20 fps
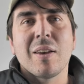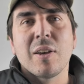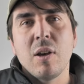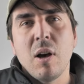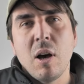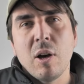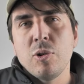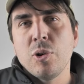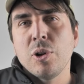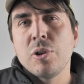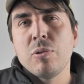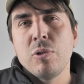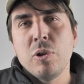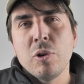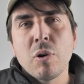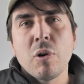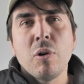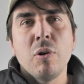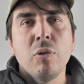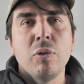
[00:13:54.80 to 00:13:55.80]
like 100
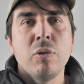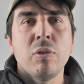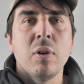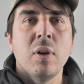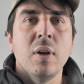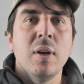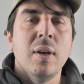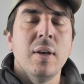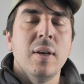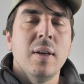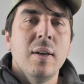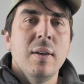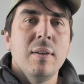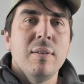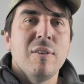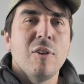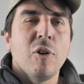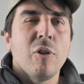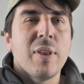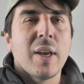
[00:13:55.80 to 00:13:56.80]
euros,
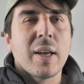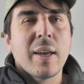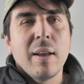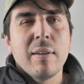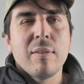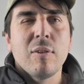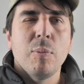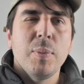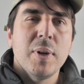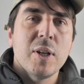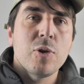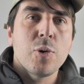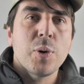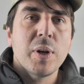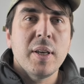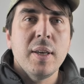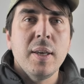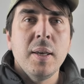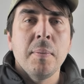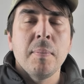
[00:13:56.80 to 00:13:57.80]
so that gets a bit
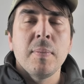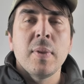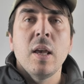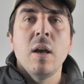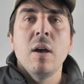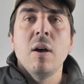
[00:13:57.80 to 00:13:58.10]
tricky.